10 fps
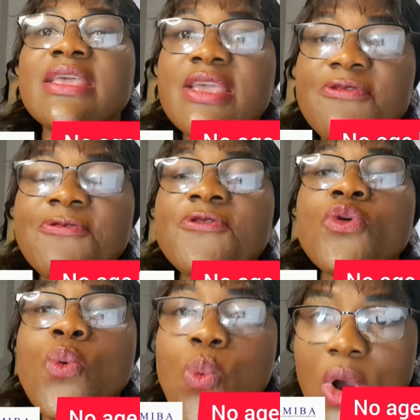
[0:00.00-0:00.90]
if
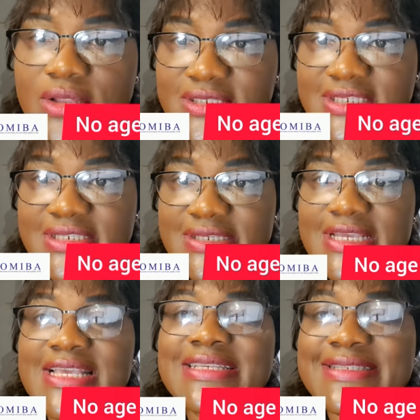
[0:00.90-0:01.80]
you want
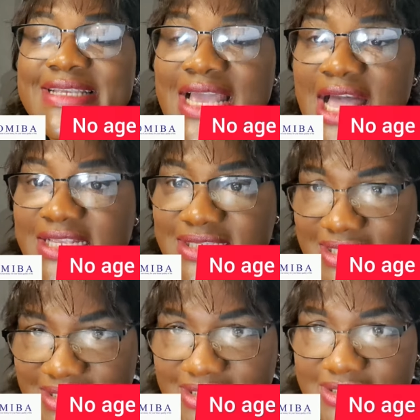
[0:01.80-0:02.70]
easy
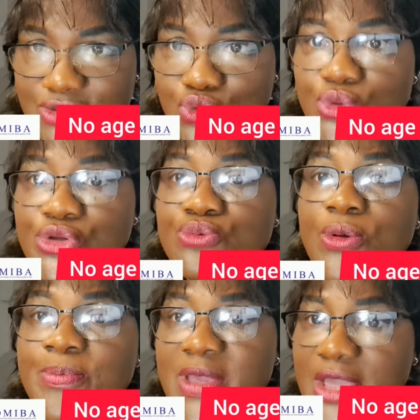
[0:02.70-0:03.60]
access to
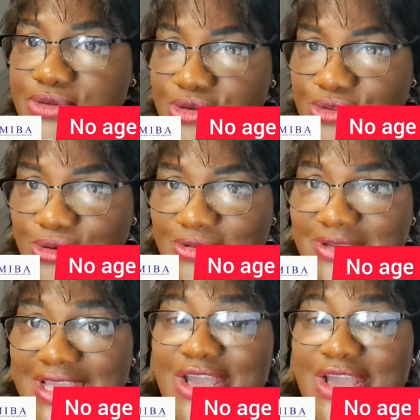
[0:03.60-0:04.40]
European Union